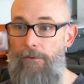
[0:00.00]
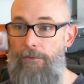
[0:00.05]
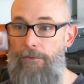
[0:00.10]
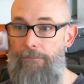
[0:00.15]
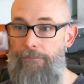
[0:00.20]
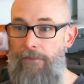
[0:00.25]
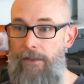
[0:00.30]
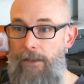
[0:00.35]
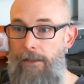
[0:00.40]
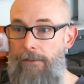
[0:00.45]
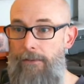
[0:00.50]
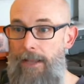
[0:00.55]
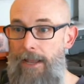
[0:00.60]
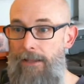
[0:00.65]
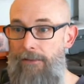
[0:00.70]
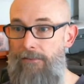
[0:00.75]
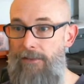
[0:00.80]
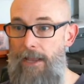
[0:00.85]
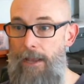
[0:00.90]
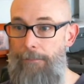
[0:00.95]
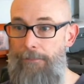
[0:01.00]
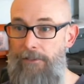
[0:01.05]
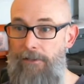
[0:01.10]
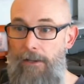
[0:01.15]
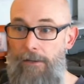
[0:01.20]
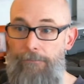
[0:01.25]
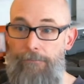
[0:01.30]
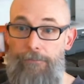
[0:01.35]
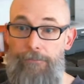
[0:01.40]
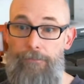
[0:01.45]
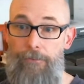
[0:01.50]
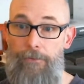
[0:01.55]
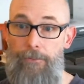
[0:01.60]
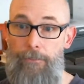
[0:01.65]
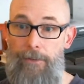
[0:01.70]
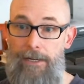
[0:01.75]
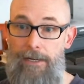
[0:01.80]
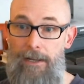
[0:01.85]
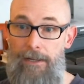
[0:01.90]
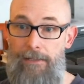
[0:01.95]
whether the Fed has the appetite for
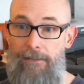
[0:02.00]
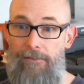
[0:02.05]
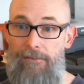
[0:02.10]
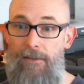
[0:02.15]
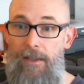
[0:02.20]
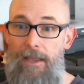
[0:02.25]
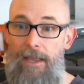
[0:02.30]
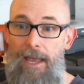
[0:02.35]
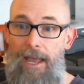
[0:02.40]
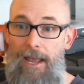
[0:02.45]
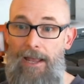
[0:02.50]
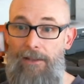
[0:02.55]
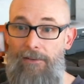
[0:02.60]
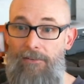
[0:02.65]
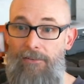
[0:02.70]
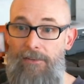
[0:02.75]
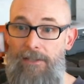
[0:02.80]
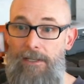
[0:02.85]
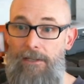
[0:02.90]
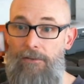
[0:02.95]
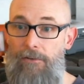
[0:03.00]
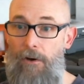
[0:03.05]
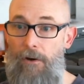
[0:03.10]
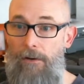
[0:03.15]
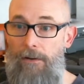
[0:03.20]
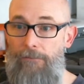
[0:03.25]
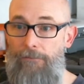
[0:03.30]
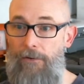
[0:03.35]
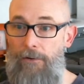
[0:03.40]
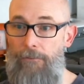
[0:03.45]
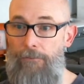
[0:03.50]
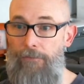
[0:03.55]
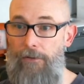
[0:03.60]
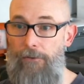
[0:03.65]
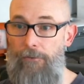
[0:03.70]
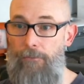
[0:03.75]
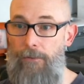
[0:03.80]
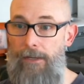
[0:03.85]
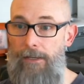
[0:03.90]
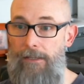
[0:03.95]
further rate hikes, as the target federal
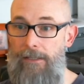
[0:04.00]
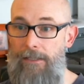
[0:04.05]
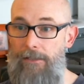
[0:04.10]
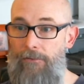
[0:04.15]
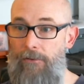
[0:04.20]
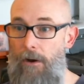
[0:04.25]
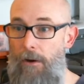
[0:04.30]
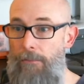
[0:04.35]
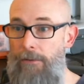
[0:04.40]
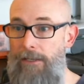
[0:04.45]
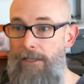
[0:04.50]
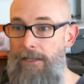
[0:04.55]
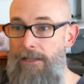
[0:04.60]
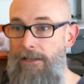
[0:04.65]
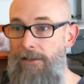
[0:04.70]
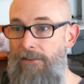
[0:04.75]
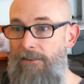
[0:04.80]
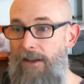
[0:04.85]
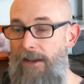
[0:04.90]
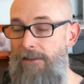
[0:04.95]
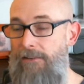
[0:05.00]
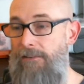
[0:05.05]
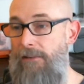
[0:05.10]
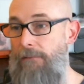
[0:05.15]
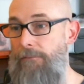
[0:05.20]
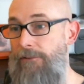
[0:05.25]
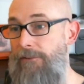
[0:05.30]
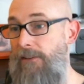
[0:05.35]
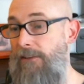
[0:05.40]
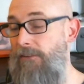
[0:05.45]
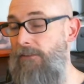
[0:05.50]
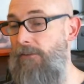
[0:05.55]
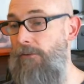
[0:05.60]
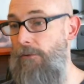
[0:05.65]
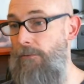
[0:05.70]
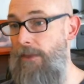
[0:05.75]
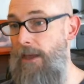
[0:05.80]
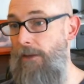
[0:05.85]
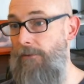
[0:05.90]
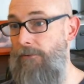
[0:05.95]
funds rate is already at its highest level since
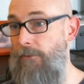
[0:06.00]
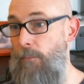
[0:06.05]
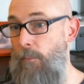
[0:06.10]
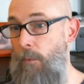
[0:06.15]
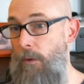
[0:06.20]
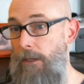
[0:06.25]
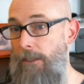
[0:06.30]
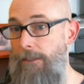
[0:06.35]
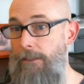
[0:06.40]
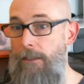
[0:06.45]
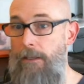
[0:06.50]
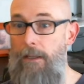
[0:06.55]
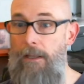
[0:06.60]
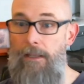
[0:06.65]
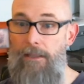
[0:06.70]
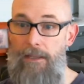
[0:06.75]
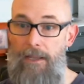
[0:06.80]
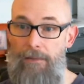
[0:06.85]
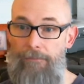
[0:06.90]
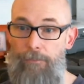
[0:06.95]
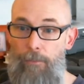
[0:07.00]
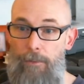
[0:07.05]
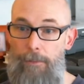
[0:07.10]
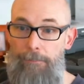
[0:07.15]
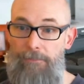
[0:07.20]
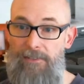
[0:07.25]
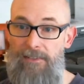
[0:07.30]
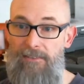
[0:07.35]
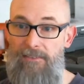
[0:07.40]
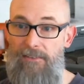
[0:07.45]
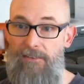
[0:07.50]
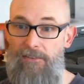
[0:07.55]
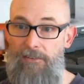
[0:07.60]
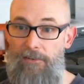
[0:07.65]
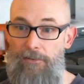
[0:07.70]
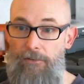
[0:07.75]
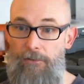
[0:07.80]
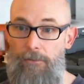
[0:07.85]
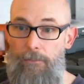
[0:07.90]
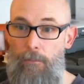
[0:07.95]
2001. The FOMC's
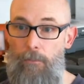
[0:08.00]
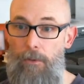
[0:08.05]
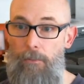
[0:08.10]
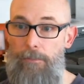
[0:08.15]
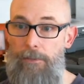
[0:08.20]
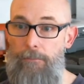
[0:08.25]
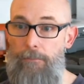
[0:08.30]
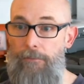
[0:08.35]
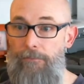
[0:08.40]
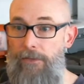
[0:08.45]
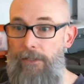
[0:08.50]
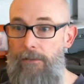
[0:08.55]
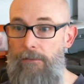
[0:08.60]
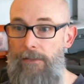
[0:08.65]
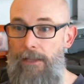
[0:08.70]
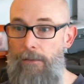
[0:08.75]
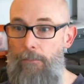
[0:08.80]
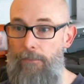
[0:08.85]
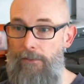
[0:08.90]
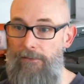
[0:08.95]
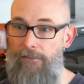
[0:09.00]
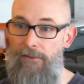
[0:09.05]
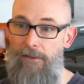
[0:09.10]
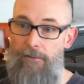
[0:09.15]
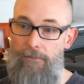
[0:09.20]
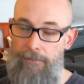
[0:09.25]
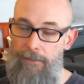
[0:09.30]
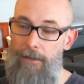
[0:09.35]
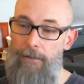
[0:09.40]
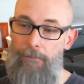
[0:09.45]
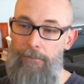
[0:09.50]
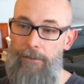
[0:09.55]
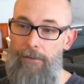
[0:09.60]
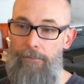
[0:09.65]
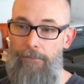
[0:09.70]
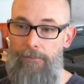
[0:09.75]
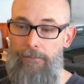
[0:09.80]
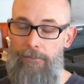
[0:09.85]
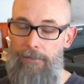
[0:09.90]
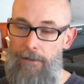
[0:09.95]
decision will be revealed at Wednesday's. Yeah, we
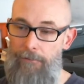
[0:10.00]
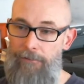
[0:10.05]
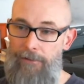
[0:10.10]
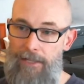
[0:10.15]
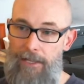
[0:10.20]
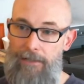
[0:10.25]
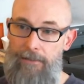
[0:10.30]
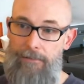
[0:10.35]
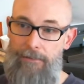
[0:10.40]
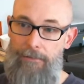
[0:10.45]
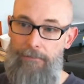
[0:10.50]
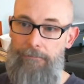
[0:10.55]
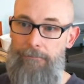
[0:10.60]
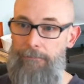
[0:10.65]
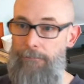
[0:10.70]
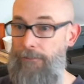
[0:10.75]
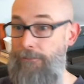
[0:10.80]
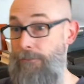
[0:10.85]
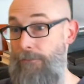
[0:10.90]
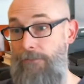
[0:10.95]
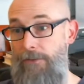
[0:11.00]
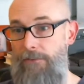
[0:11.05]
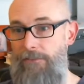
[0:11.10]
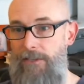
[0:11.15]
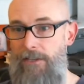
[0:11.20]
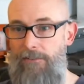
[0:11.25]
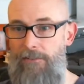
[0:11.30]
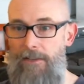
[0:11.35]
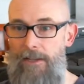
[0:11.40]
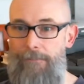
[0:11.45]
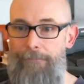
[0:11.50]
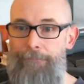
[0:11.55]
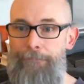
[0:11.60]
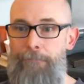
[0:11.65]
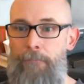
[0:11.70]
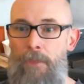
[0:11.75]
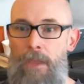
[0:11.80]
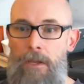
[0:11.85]
already covered that. It was revealed yesterday.